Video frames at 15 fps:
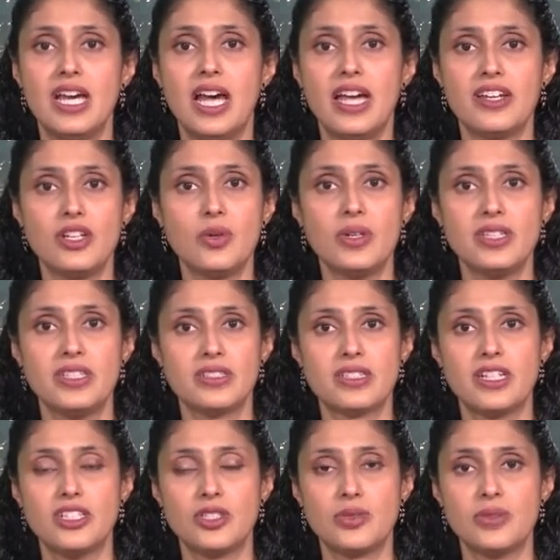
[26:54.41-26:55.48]
I know in this
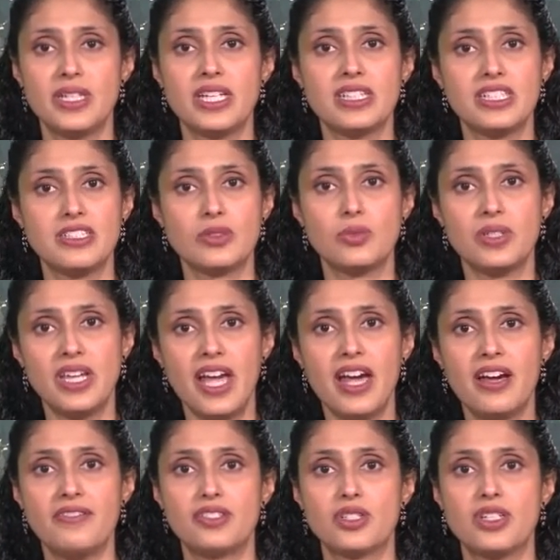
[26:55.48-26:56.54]
country, at least, we
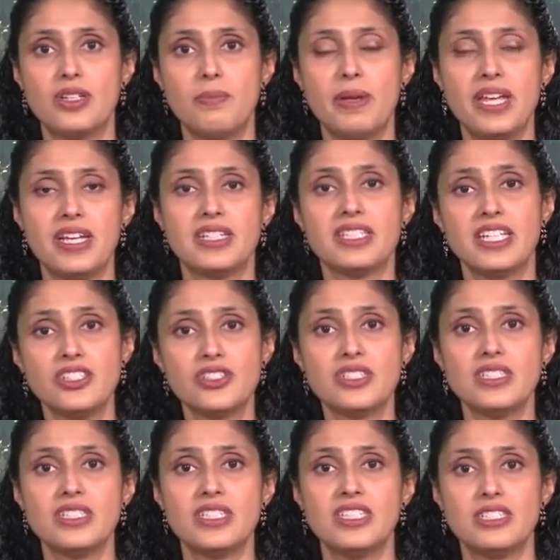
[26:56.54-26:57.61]
have started paying
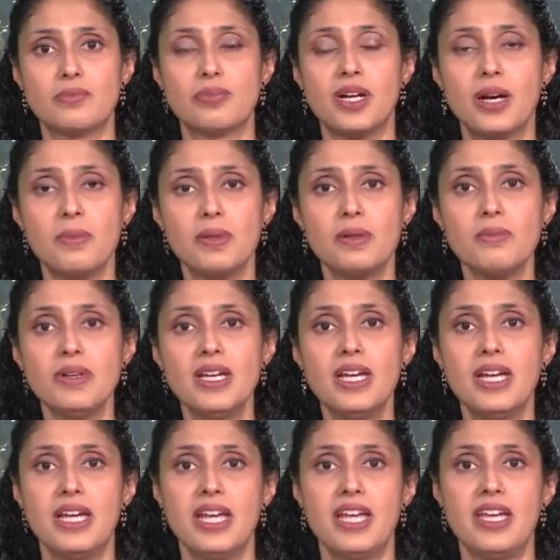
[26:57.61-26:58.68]
attention to this problem
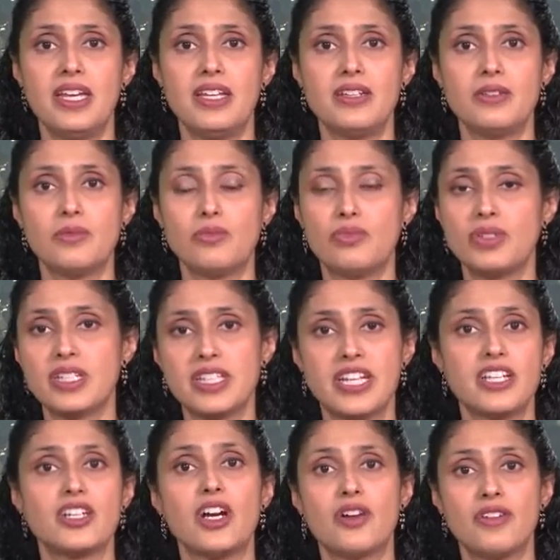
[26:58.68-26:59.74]
and really
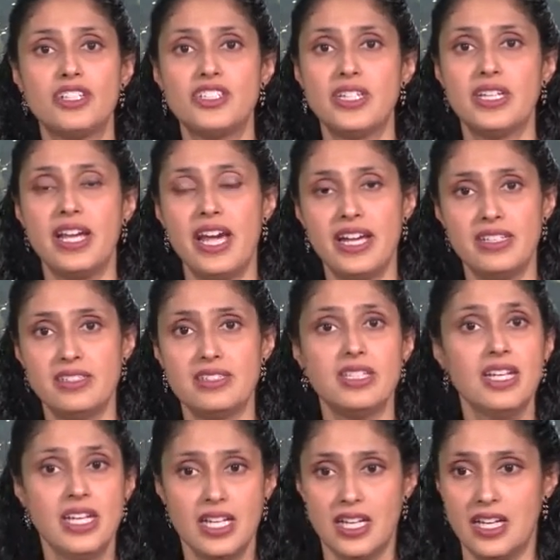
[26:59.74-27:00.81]
encouraging, as
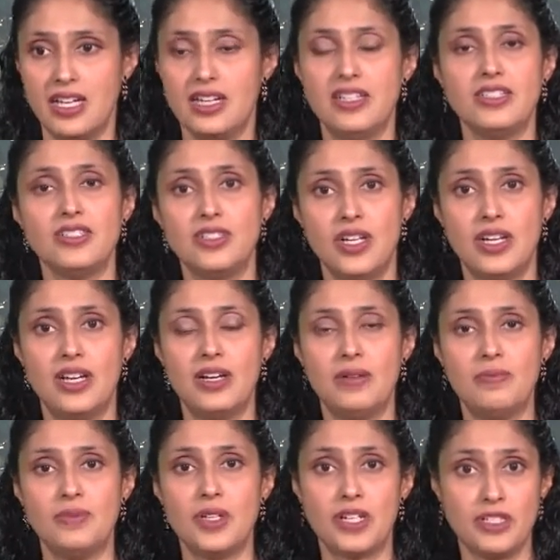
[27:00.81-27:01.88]

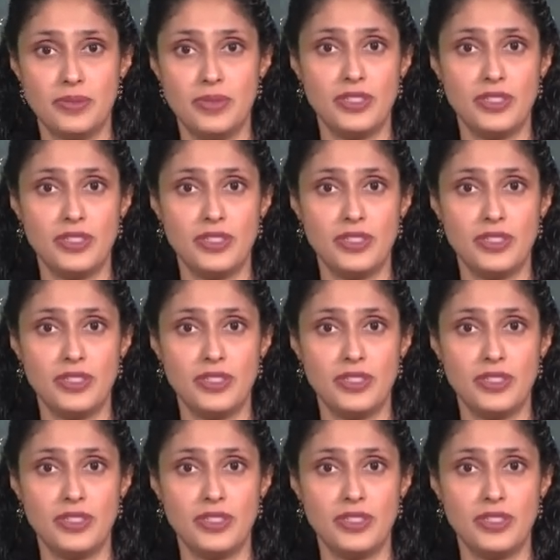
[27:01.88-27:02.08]
Dr.